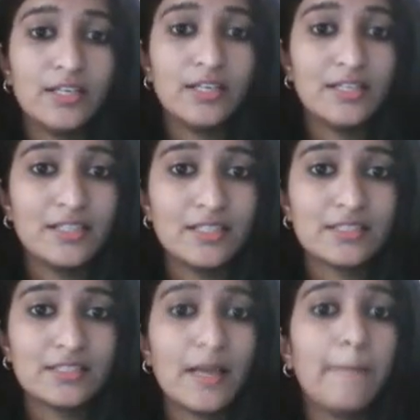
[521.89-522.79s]
It
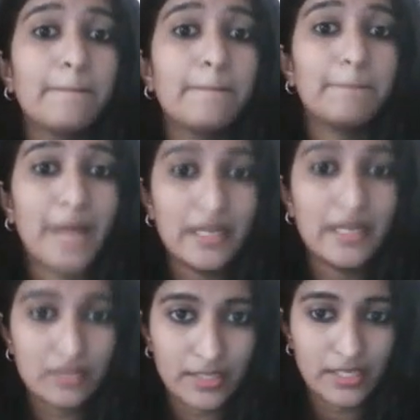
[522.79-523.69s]
is
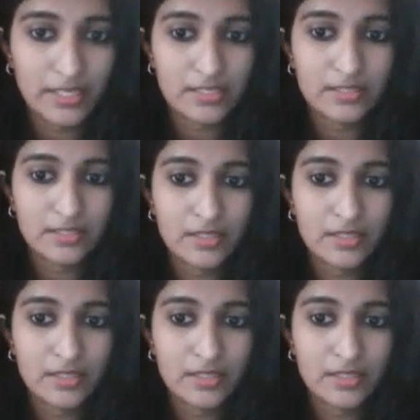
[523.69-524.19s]
pancreas.